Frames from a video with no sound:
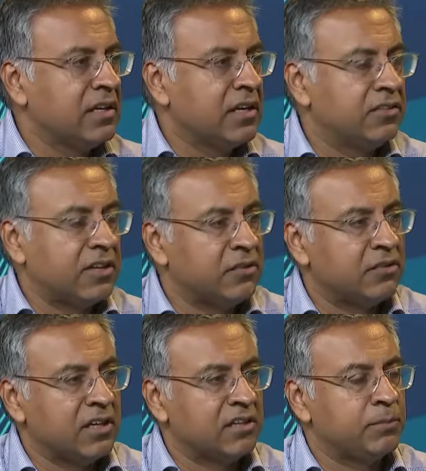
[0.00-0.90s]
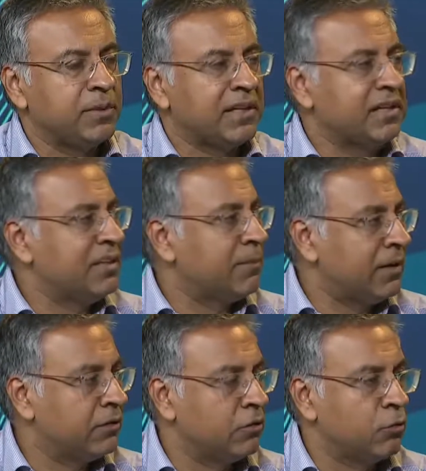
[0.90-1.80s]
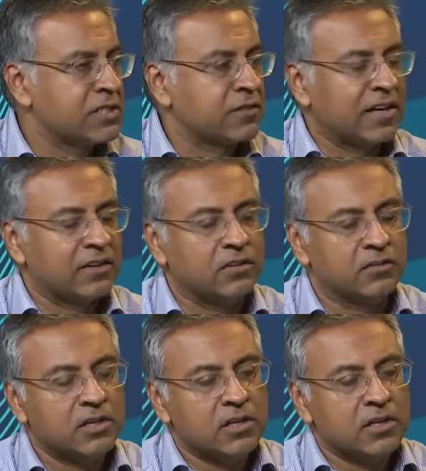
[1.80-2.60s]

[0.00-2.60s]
essentially as being independent risk factors.